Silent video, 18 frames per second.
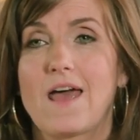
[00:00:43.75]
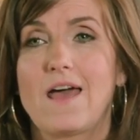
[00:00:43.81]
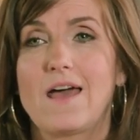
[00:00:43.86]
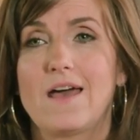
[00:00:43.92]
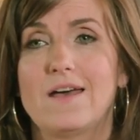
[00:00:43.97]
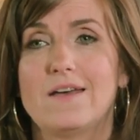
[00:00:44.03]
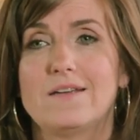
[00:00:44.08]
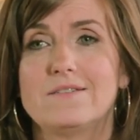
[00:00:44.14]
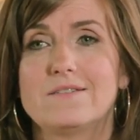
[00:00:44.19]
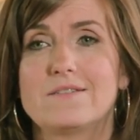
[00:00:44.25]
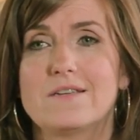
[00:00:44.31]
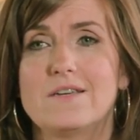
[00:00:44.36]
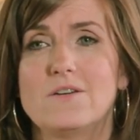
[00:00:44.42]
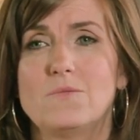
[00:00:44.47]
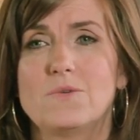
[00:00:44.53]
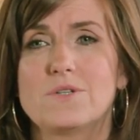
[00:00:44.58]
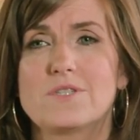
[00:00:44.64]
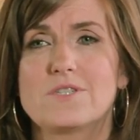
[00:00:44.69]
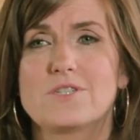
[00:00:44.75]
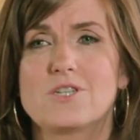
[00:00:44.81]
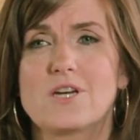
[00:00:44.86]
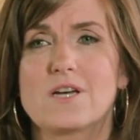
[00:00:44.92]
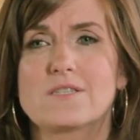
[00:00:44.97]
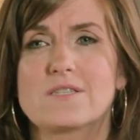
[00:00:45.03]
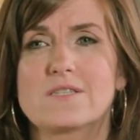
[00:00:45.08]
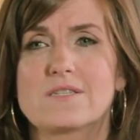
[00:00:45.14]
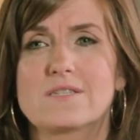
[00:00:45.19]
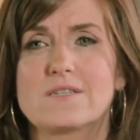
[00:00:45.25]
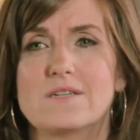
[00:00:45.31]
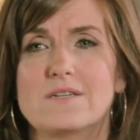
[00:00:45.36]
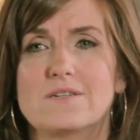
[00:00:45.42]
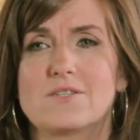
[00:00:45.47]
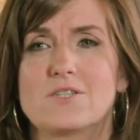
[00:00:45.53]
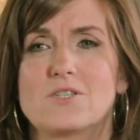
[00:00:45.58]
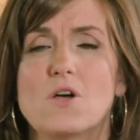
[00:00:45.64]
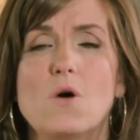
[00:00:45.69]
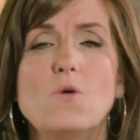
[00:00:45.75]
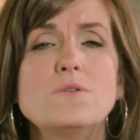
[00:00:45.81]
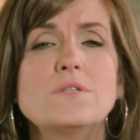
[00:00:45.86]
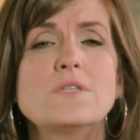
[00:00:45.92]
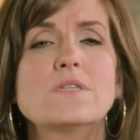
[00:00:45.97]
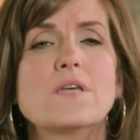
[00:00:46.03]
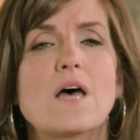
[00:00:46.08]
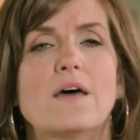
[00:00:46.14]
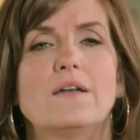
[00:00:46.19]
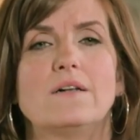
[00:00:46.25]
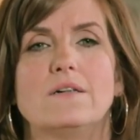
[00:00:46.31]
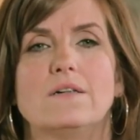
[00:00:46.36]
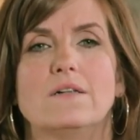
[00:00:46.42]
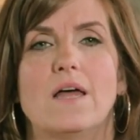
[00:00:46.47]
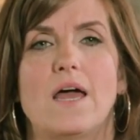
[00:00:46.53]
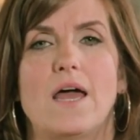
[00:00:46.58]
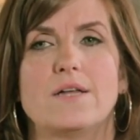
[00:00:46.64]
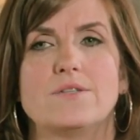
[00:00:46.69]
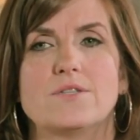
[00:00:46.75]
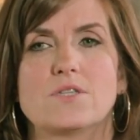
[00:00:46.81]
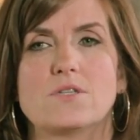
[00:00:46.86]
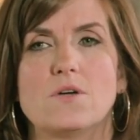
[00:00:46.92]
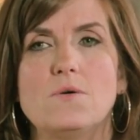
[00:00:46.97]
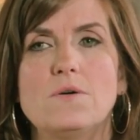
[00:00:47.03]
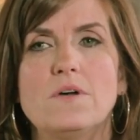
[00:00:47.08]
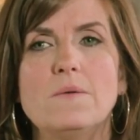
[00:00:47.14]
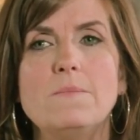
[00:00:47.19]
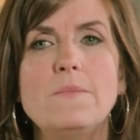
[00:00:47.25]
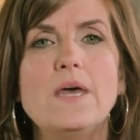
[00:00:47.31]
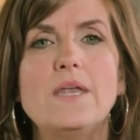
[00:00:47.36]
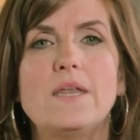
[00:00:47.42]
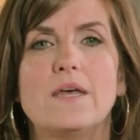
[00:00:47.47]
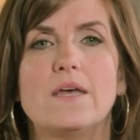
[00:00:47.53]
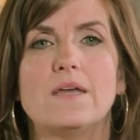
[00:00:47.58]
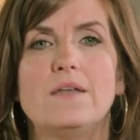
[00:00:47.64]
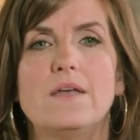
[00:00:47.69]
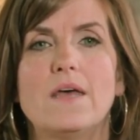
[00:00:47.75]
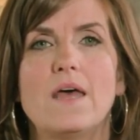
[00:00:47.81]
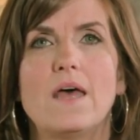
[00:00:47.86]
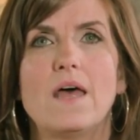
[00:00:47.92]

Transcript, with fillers: and it was just so subtle and so committed